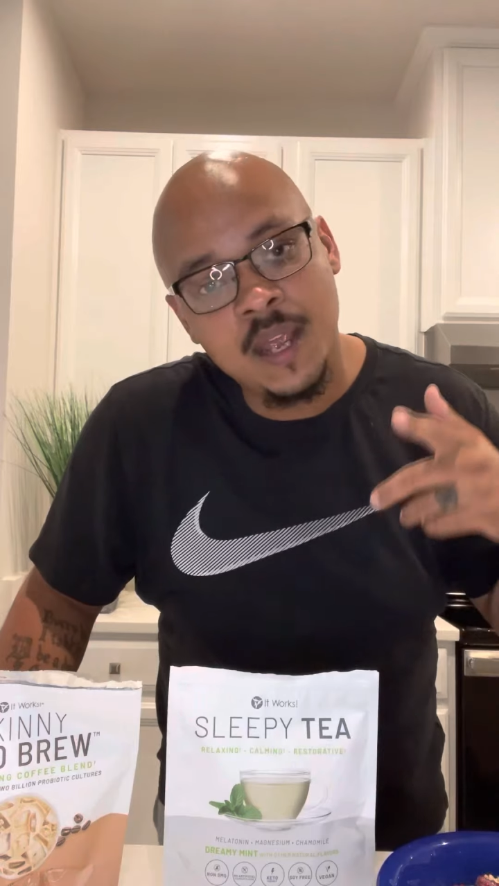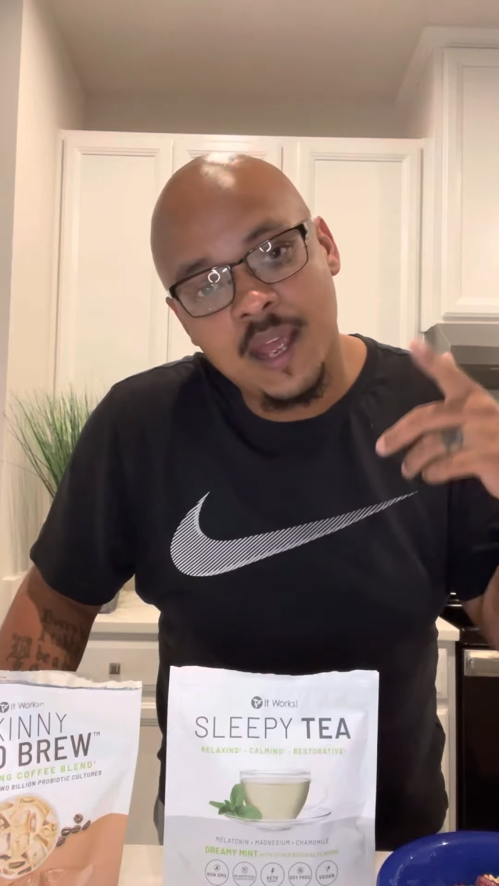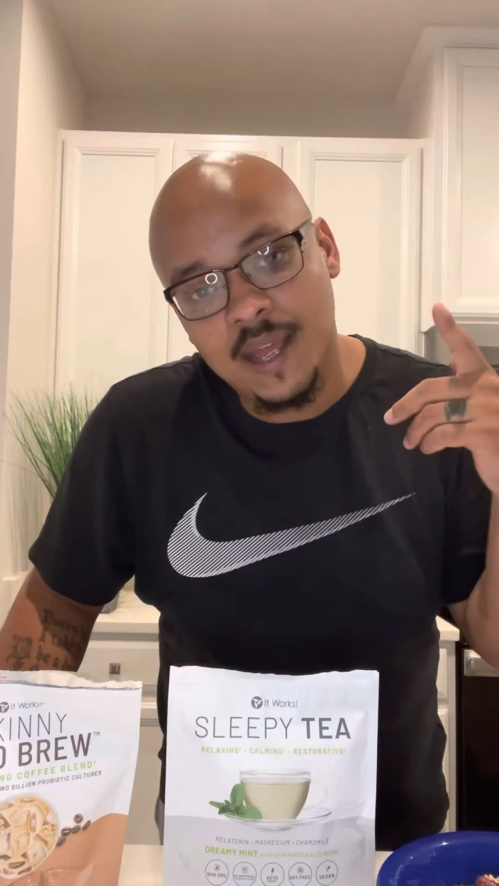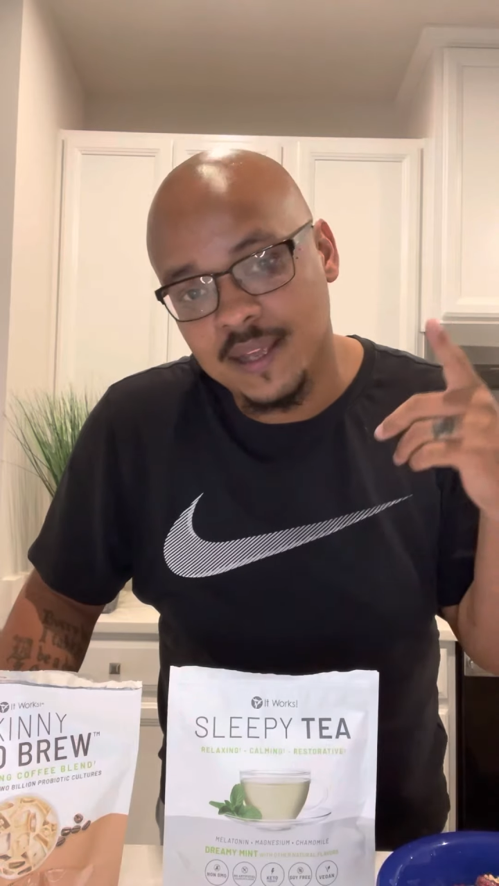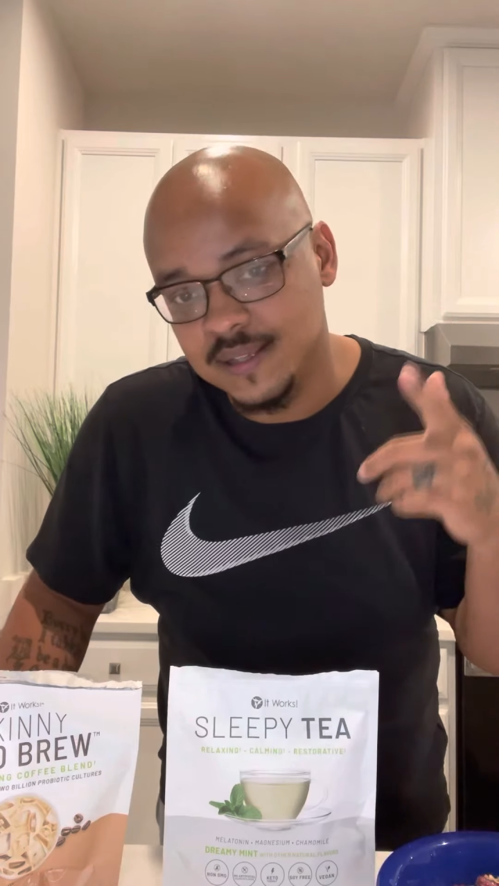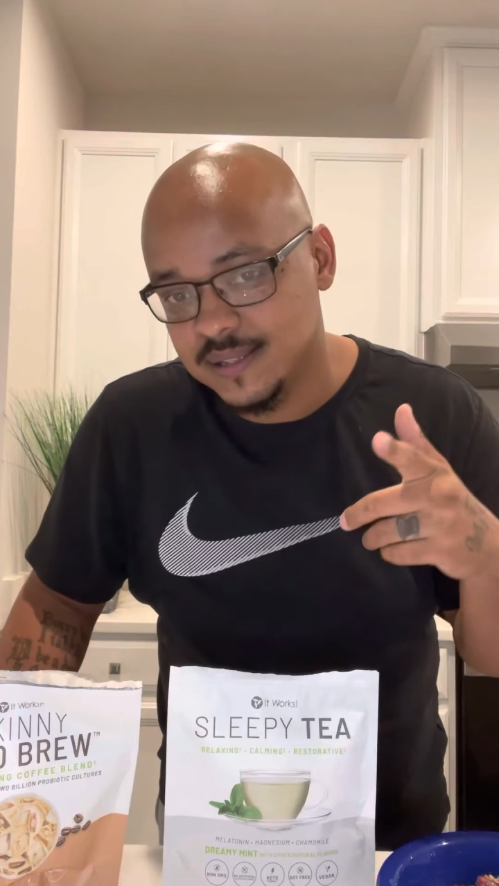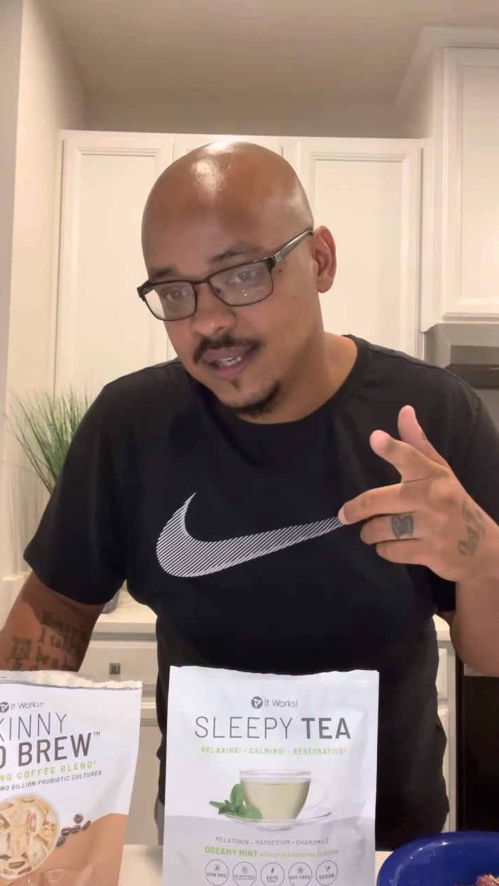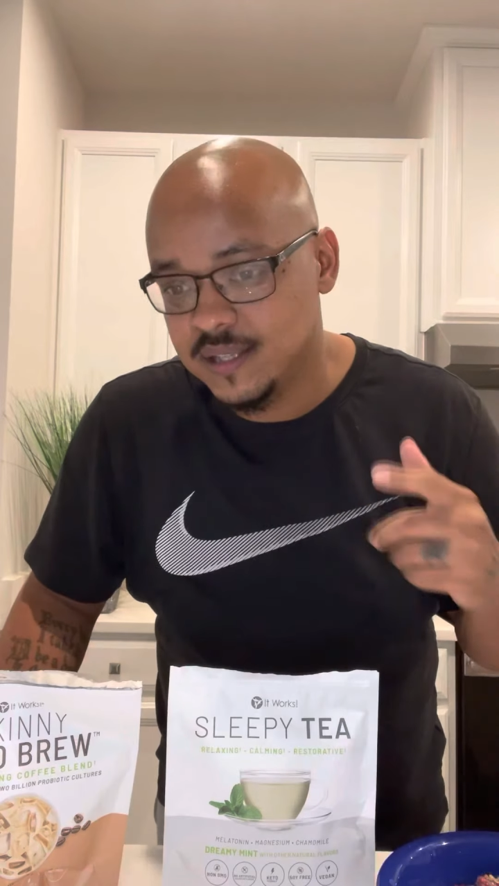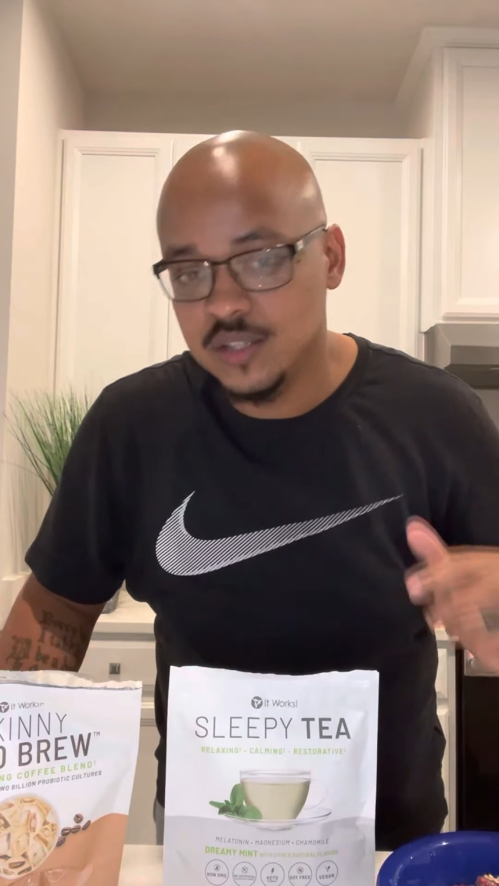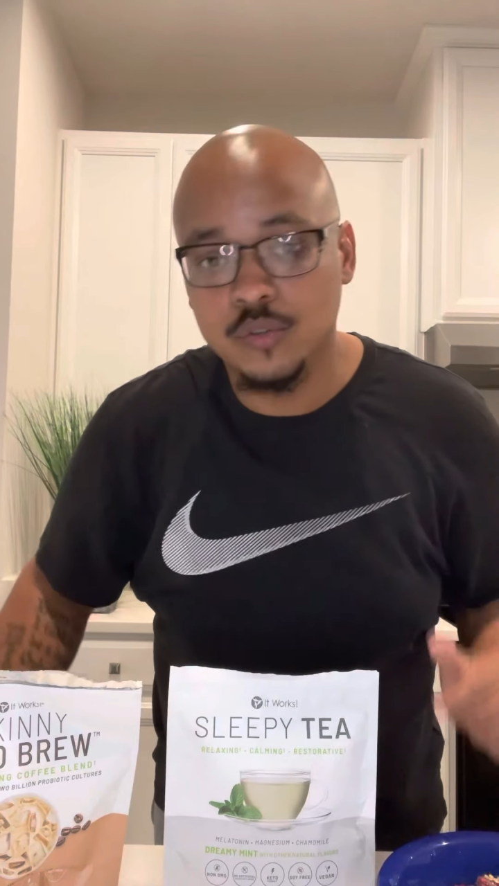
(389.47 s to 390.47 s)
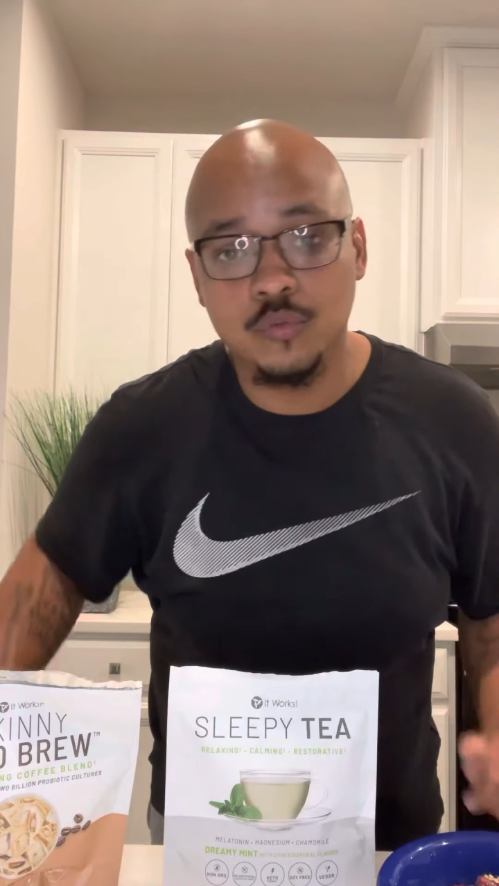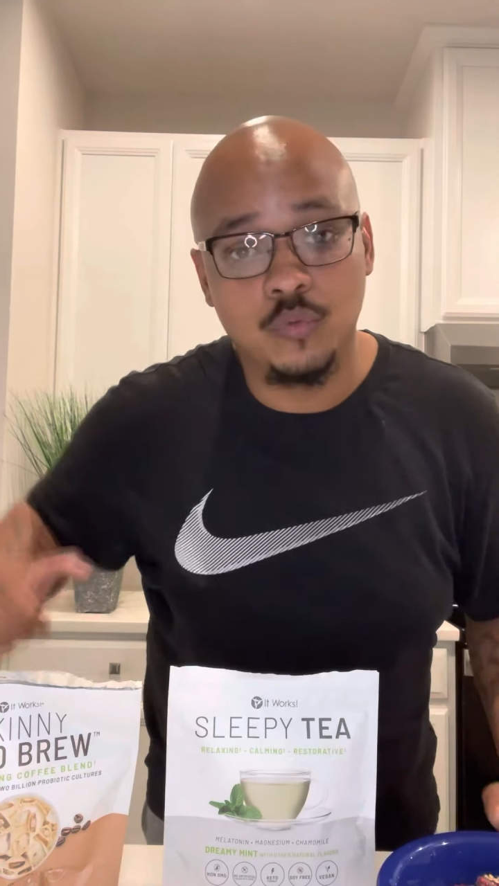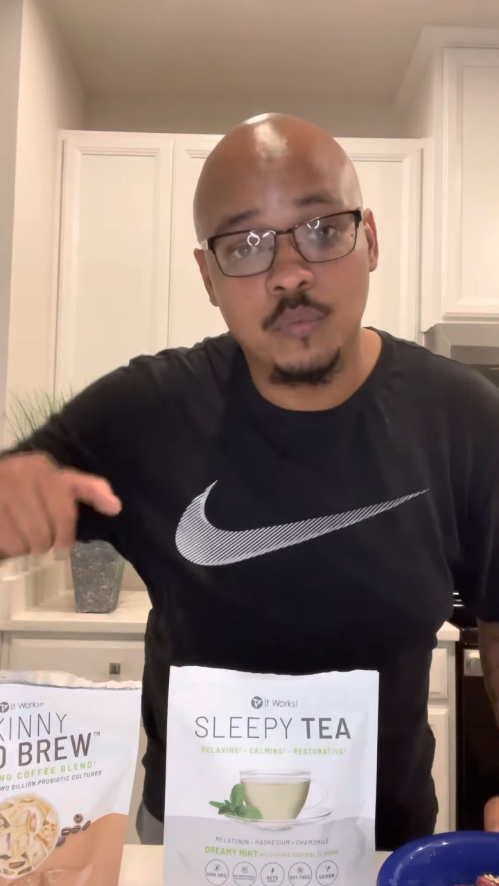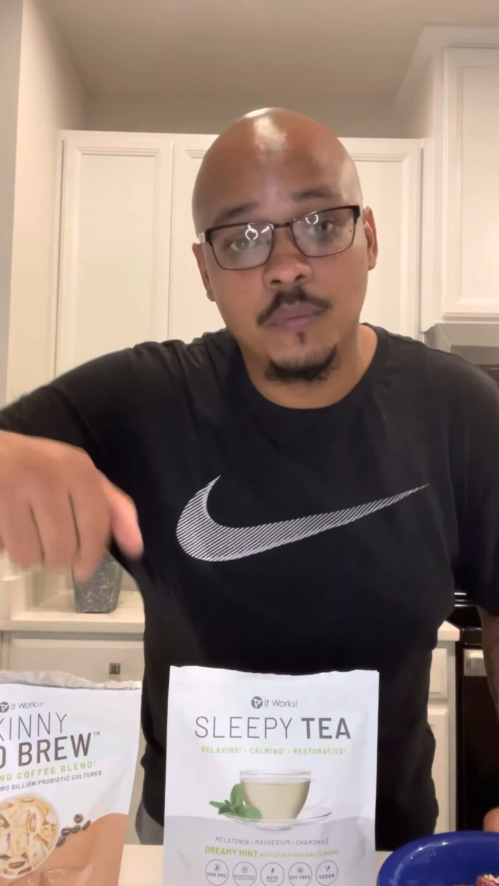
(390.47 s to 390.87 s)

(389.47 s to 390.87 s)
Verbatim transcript: Hey, stay tuned.